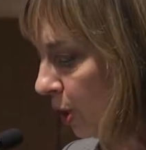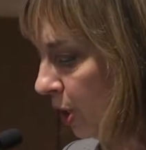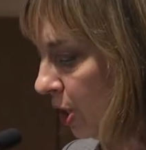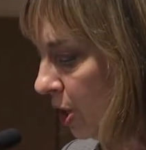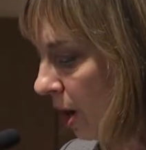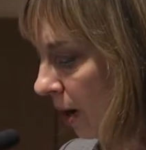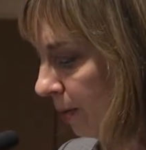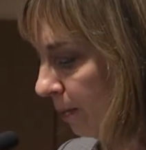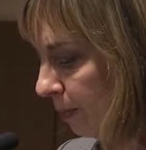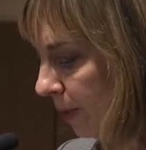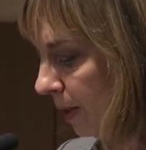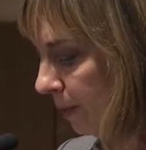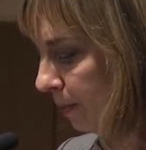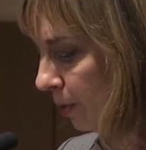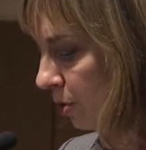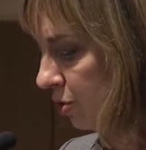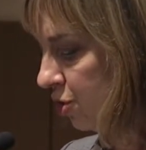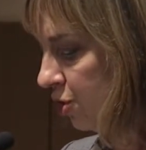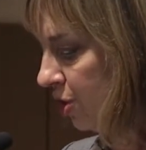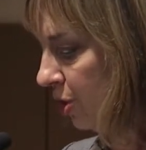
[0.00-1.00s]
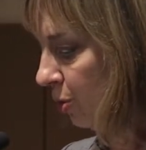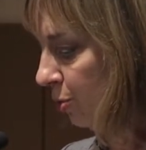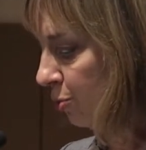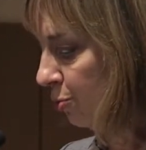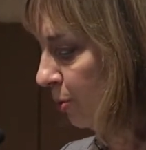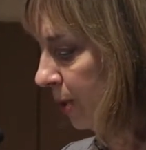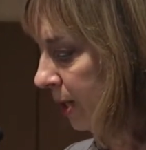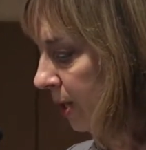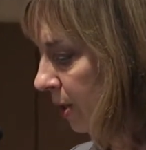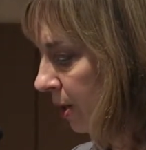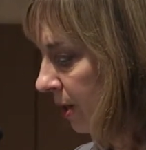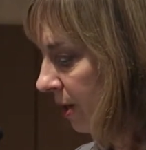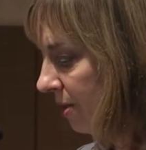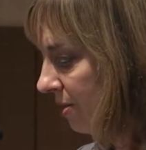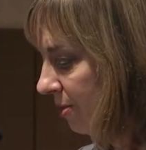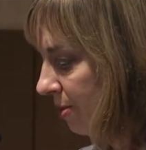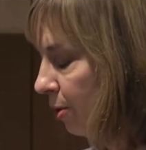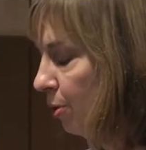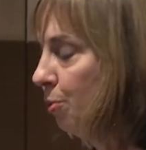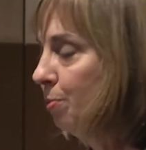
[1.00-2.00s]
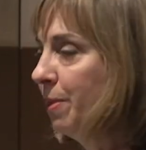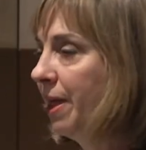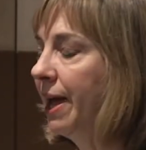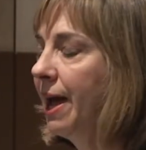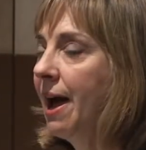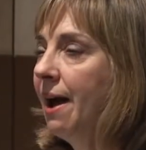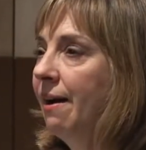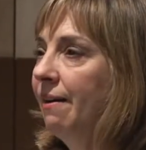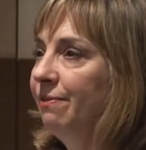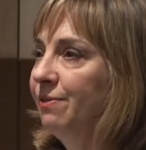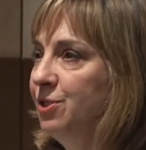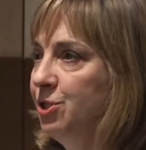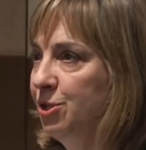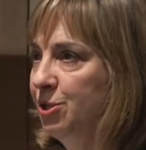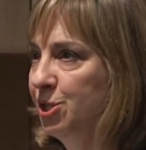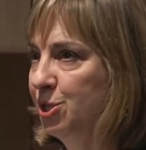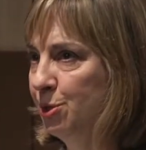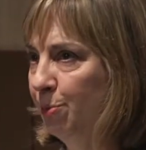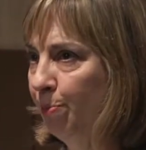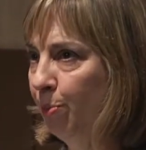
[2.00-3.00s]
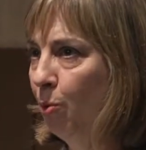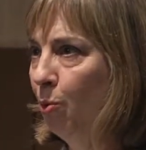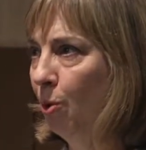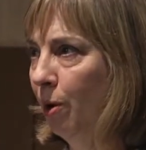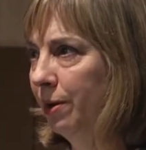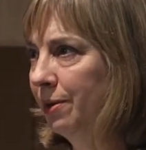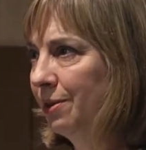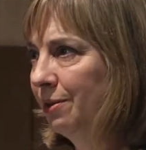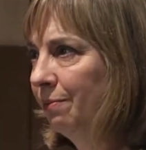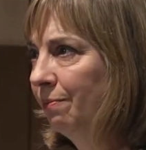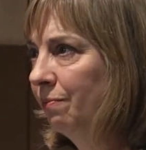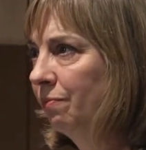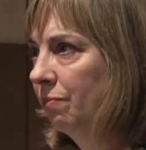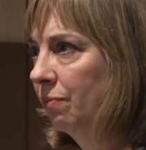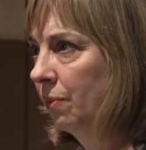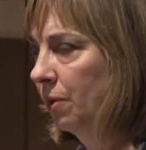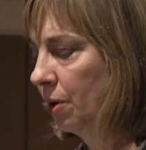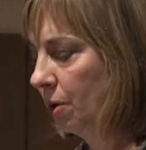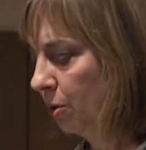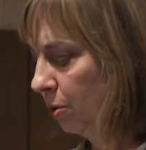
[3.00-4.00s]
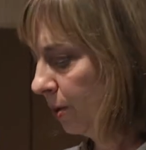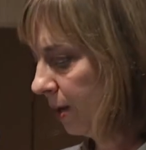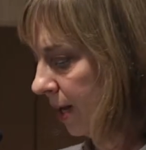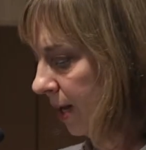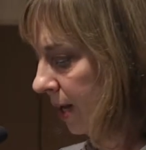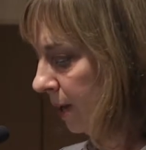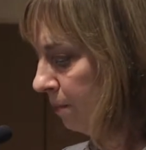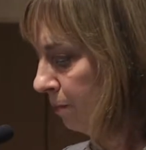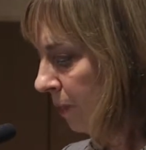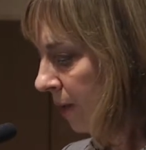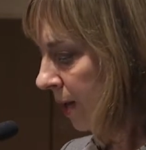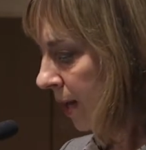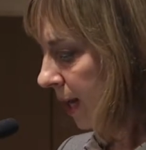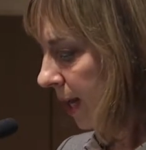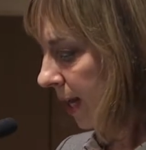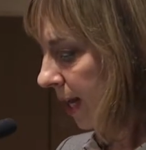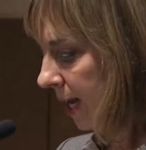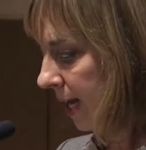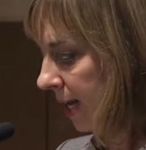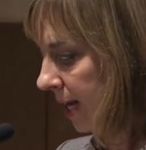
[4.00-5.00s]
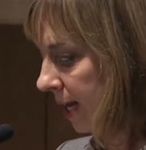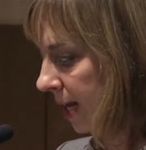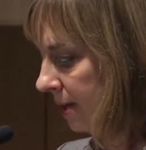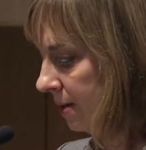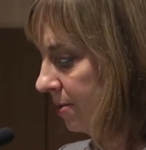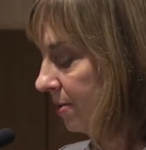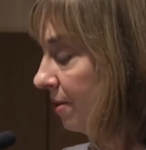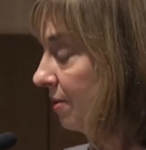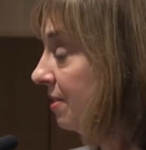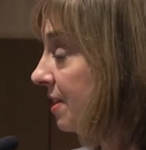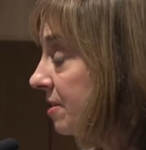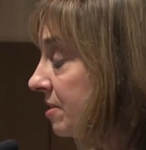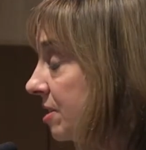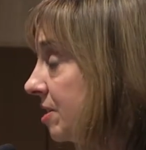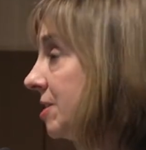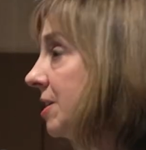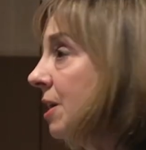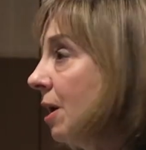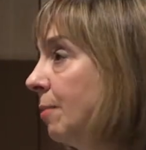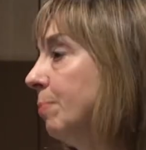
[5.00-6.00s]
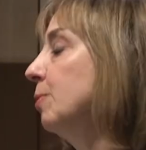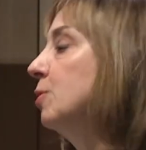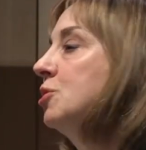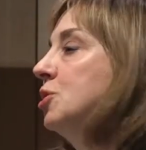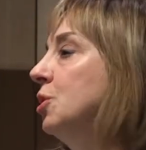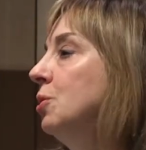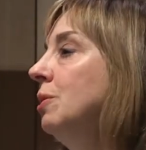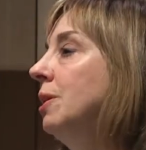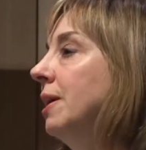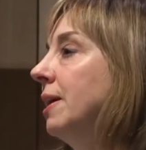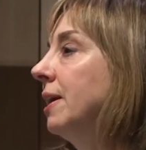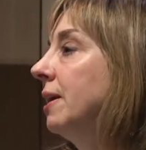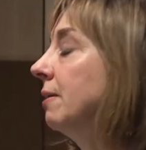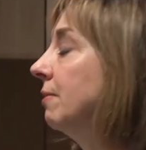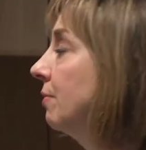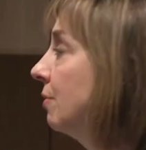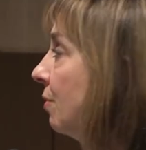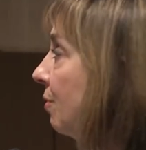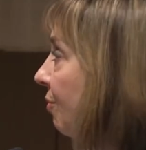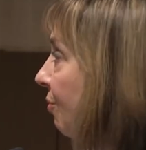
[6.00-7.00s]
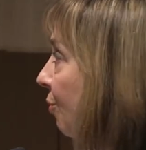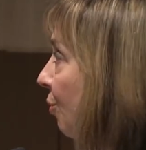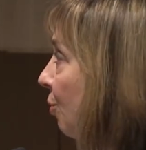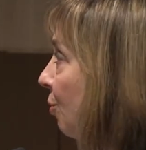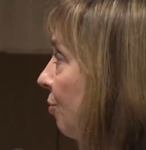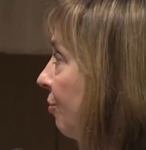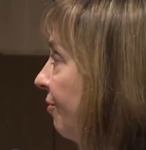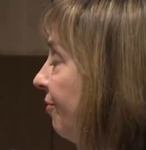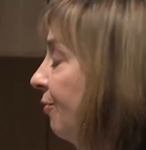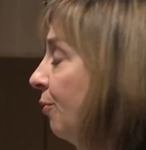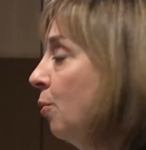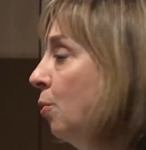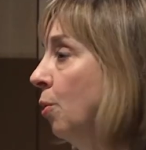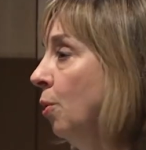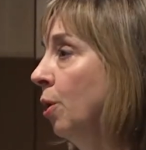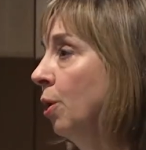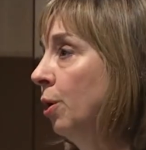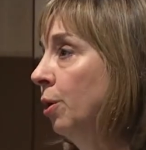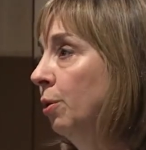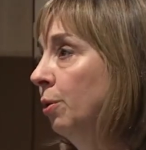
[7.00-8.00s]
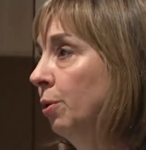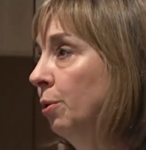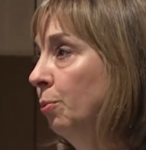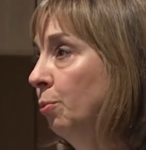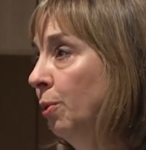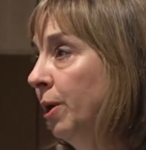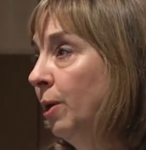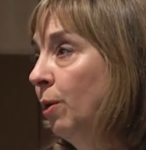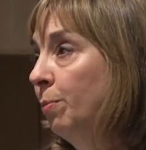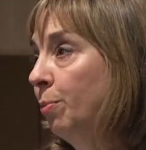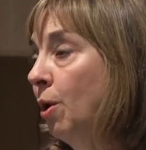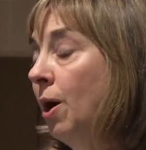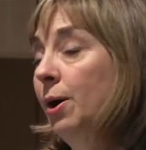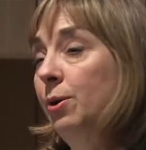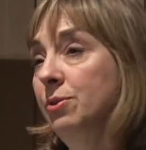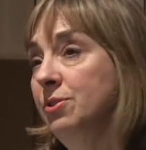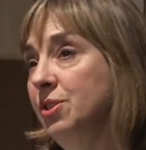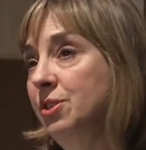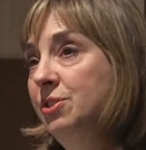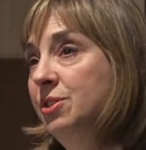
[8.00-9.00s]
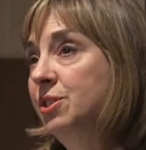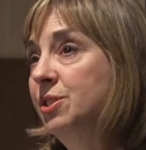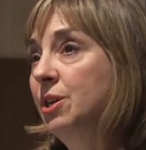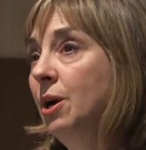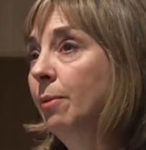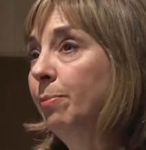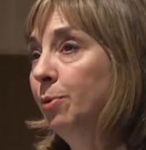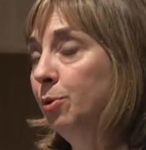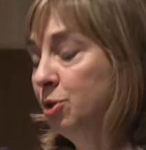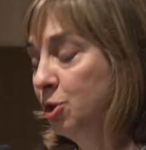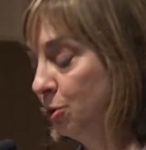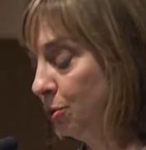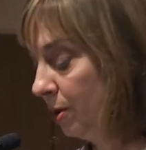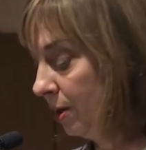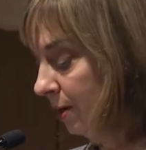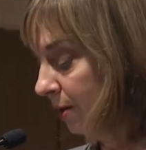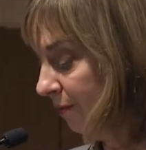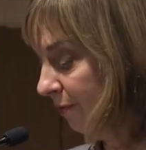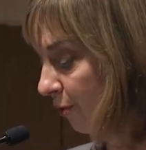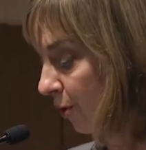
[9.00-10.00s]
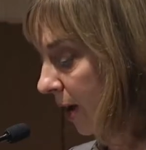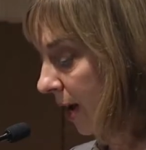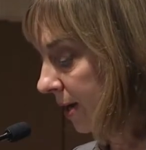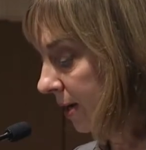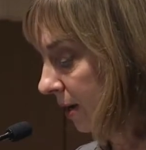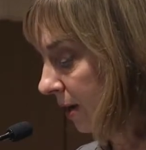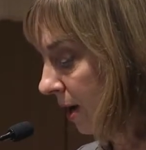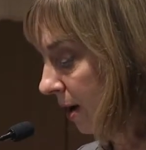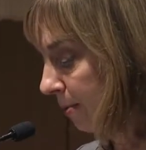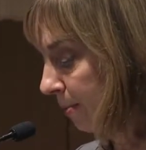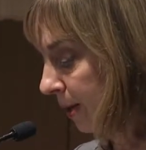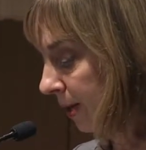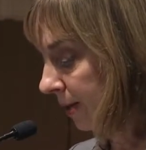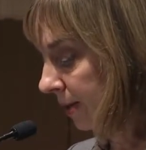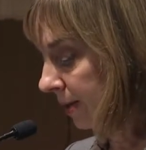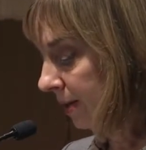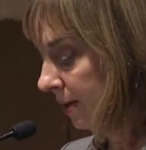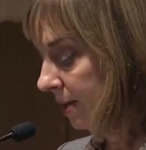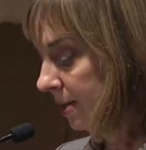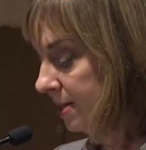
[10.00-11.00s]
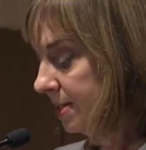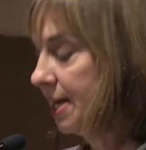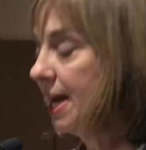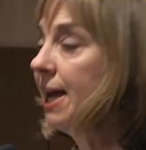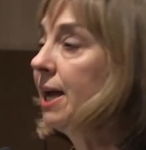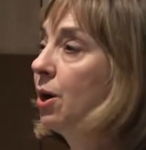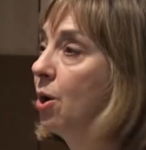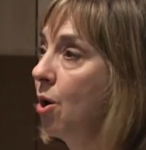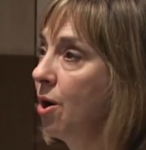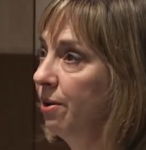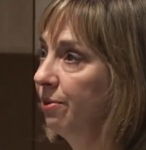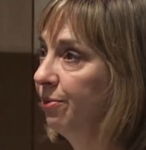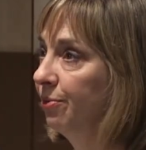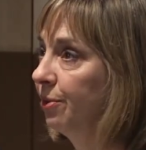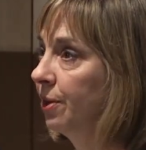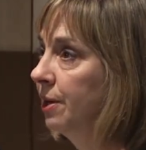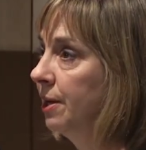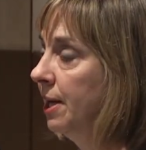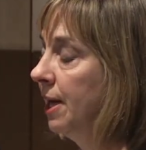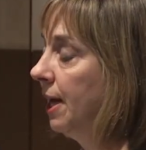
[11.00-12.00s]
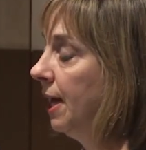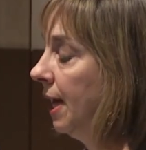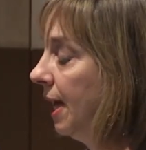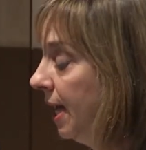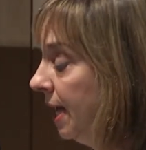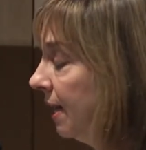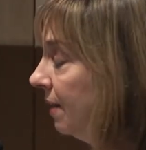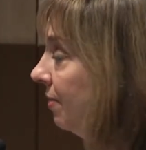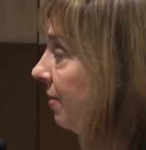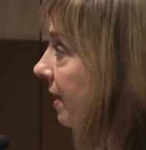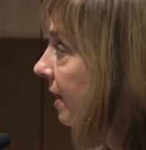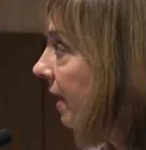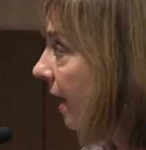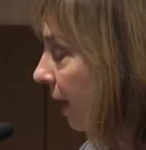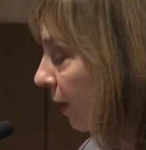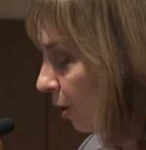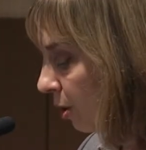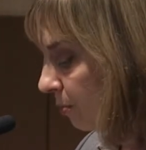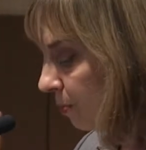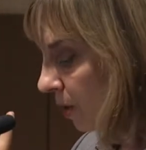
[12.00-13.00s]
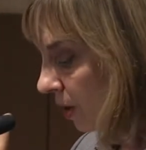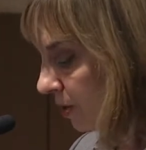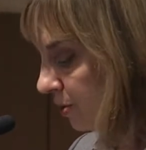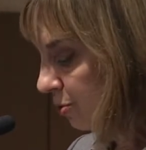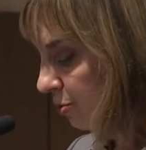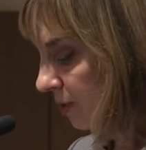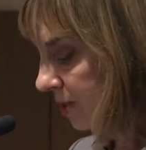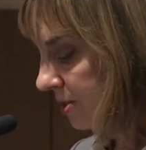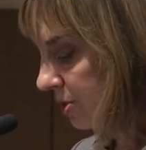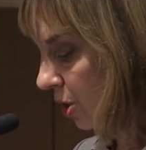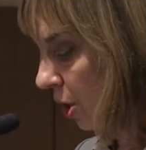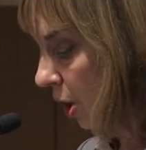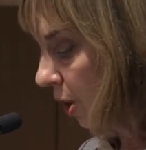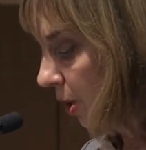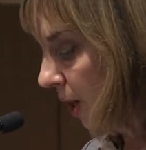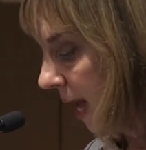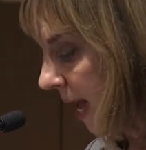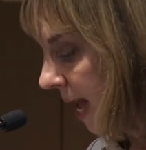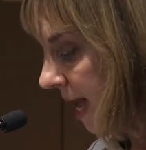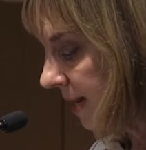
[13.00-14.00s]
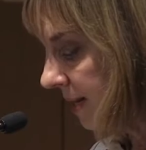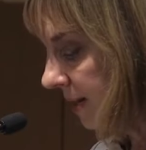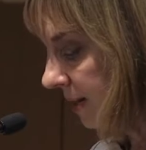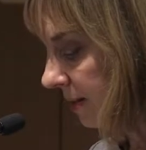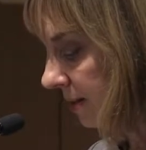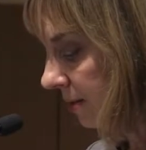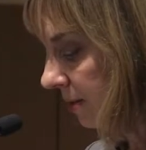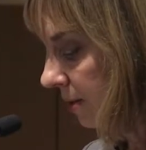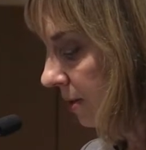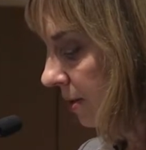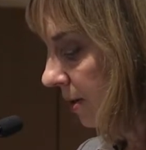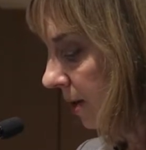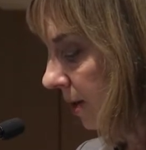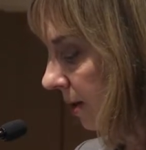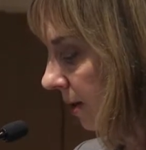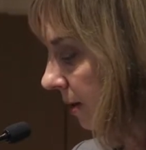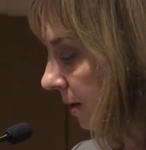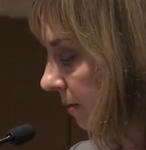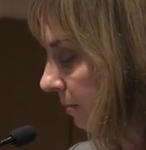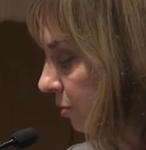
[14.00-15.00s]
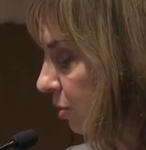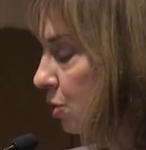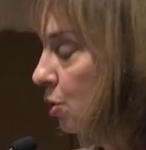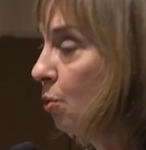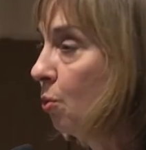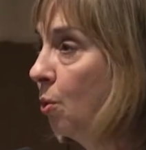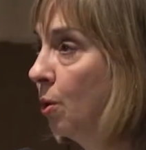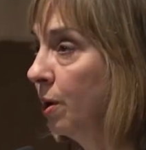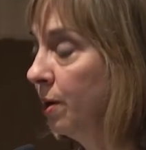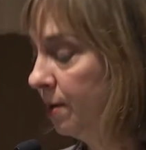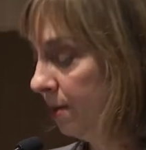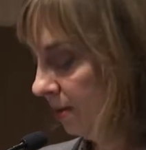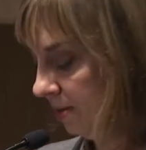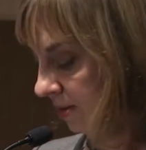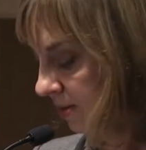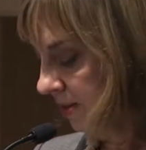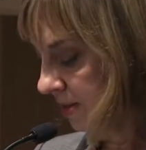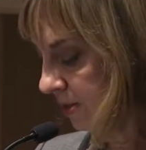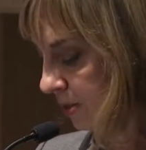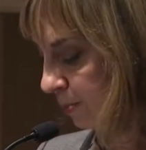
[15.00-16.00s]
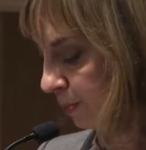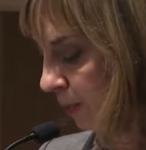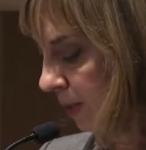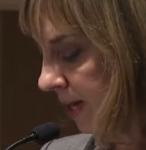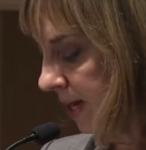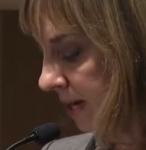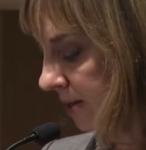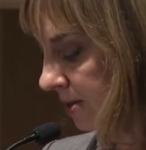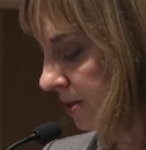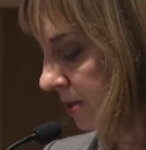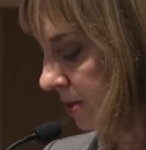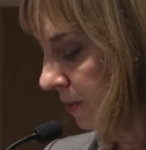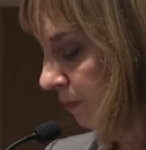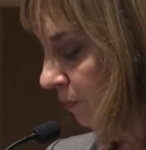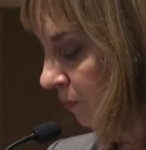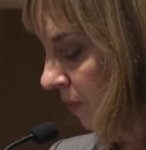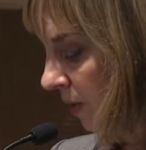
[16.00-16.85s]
young people, children, whom they have to support, okay? And this is an opportunity for, for real progress. This is an opportunity for economic takeoff. And the Arab countries are headed uh, toward this place.